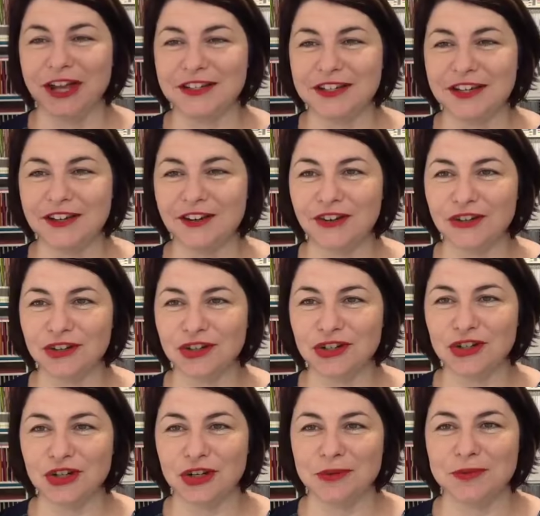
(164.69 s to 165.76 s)
I did it on
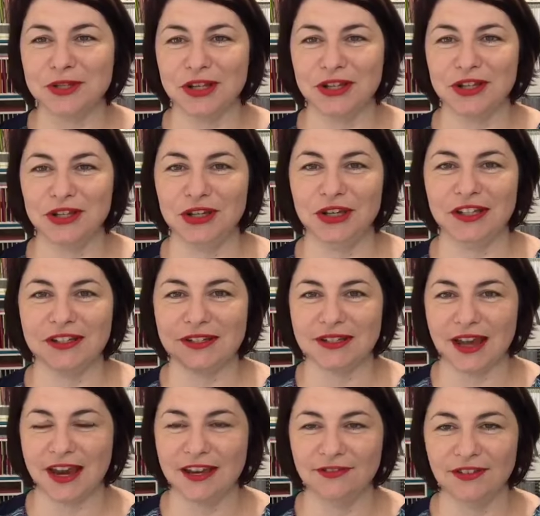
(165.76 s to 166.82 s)
YouTube so that you can
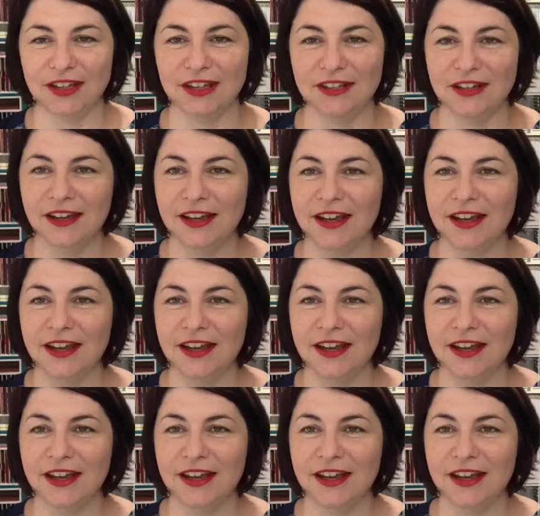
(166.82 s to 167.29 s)
save it